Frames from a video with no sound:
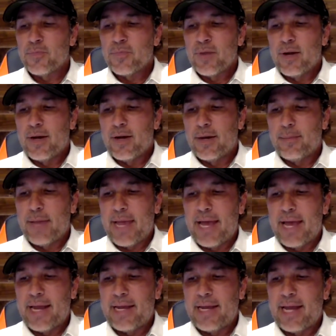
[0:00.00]

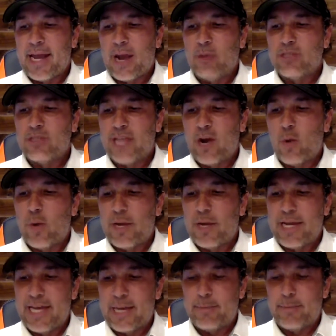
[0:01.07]
And I was there when it hit him.